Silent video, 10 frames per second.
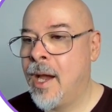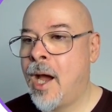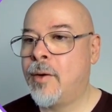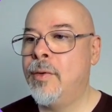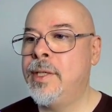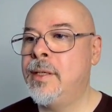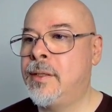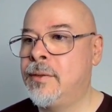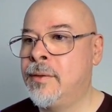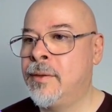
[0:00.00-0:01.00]
According
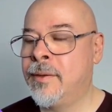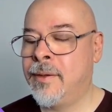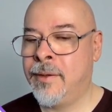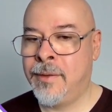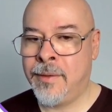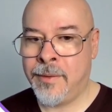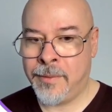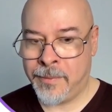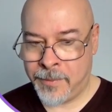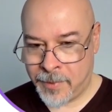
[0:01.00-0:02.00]
to
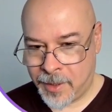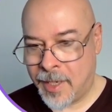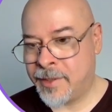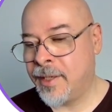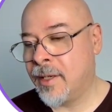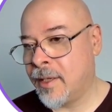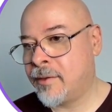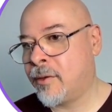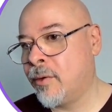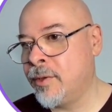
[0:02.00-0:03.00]
classical
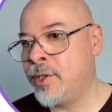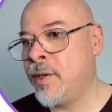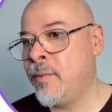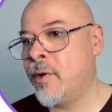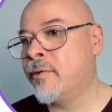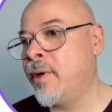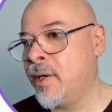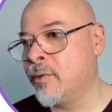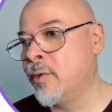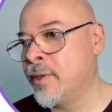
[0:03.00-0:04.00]
astrology, Mercury
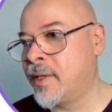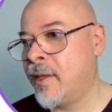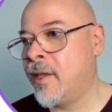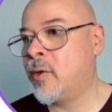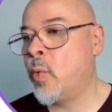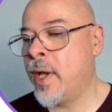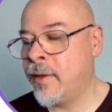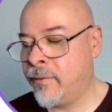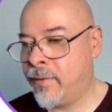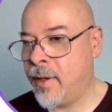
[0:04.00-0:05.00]
rules the
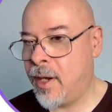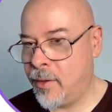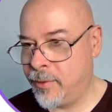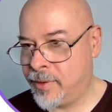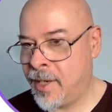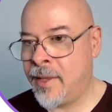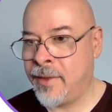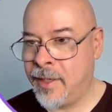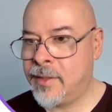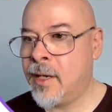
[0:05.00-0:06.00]
12th house. And
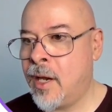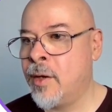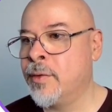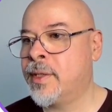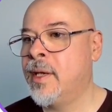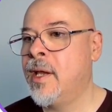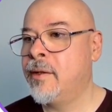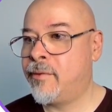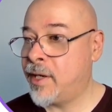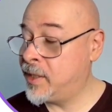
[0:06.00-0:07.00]
this house
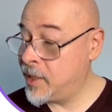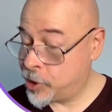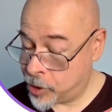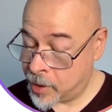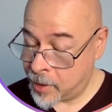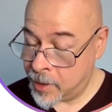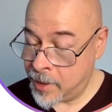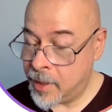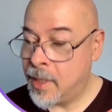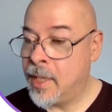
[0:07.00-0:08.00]
traditionally